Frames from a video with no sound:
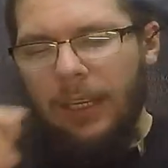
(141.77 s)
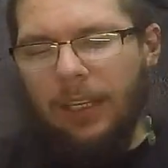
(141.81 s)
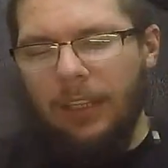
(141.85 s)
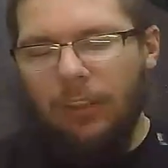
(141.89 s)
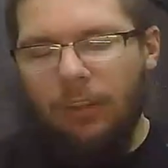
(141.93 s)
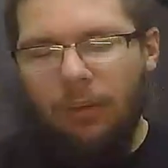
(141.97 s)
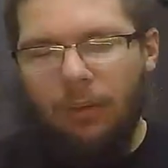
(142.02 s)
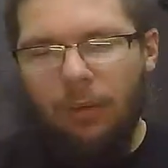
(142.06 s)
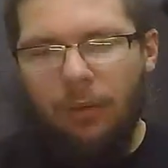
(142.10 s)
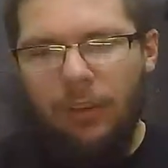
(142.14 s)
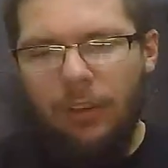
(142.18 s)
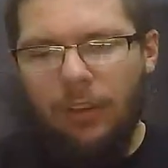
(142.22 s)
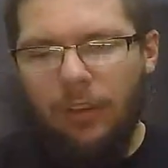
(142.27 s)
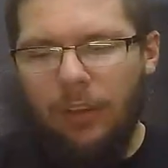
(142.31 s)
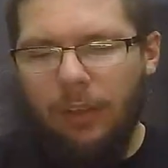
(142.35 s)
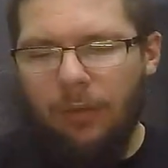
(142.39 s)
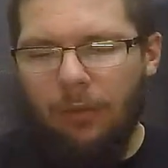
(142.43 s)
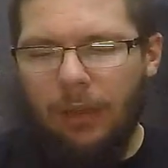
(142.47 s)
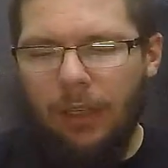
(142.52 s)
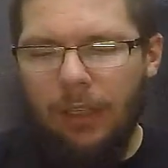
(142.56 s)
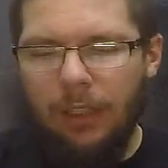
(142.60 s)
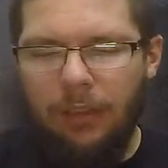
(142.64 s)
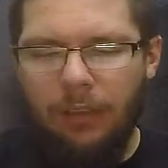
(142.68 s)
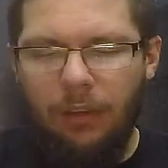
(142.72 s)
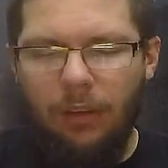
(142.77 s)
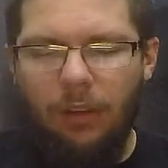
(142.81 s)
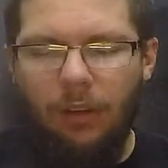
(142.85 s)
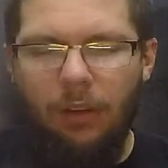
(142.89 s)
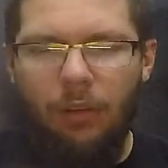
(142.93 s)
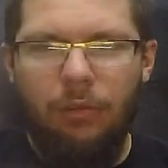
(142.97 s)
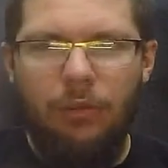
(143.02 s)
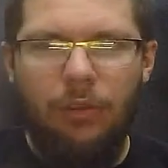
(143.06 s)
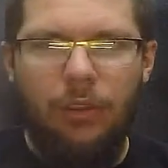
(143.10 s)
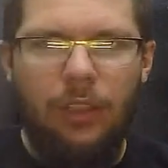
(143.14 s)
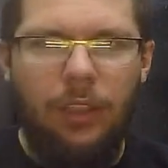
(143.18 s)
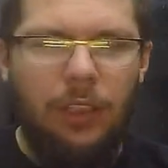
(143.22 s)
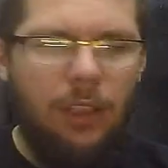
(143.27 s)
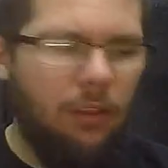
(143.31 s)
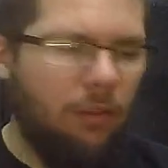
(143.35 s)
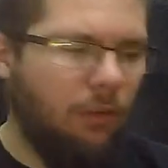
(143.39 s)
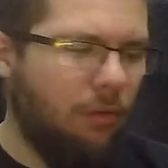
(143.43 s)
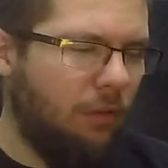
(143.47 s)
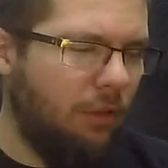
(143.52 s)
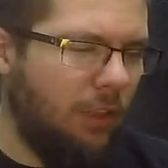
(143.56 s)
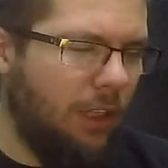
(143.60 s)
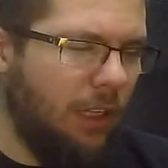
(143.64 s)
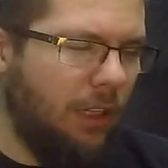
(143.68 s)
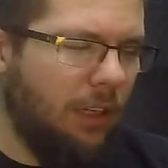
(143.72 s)
it straight goes into
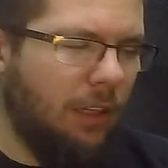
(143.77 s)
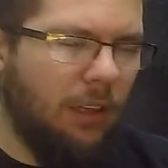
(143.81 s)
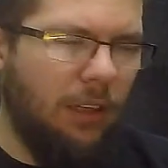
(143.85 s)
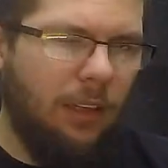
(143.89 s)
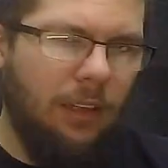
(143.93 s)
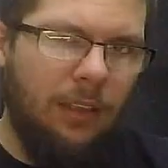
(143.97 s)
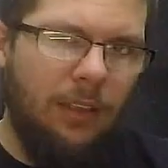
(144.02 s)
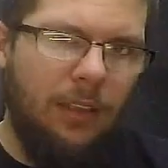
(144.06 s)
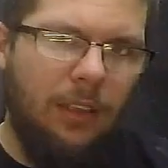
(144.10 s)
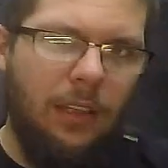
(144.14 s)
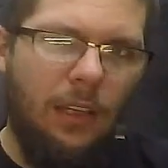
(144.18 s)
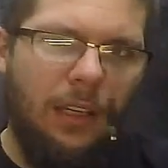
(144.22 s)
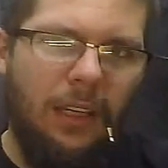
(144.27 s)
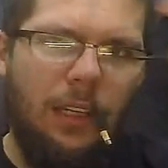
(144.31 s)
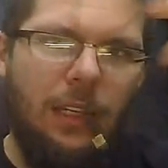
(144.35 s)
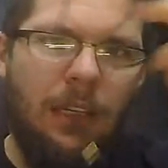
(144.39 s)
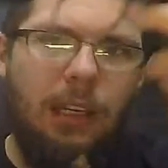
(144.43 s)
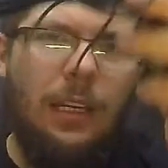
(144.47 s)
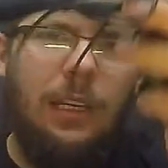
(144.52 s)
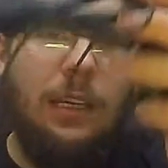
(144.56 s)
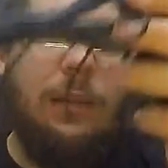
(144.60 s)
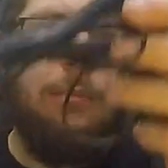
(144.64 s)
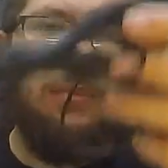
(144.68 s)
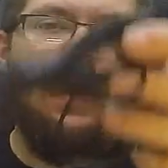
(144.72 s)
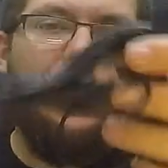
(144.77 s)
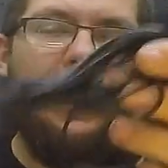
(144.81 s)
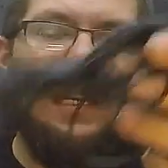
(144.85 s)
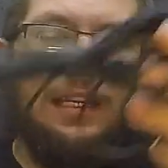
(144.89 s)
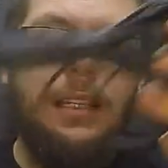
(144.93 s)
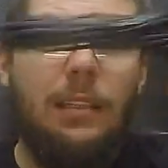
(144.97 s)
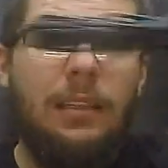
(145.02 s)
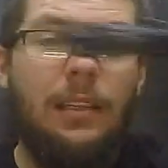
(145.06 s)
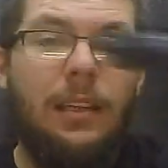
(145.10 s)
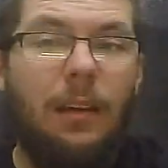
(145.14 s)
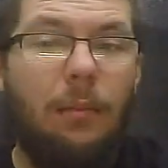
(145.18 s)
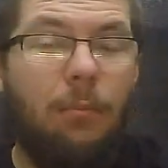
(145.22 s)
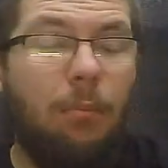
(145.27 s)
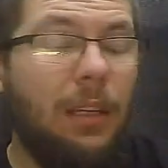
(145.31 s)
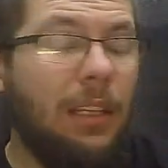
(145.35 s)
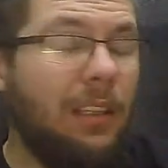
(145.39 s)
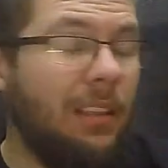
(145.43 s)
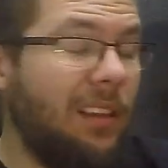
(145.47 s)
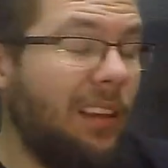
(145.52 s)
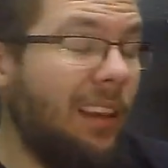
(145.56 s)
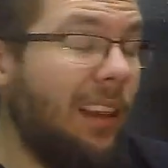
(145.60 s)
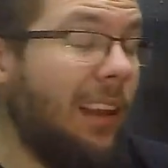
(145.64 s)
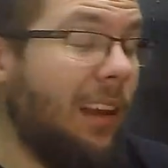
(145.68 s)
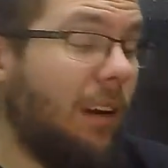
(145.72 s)
signal side and plays a bit
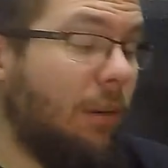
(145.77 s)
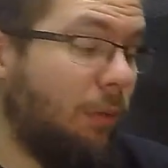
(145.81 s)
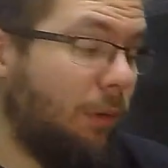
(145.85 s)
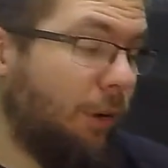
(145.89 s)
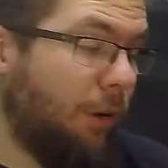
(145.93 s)
louder.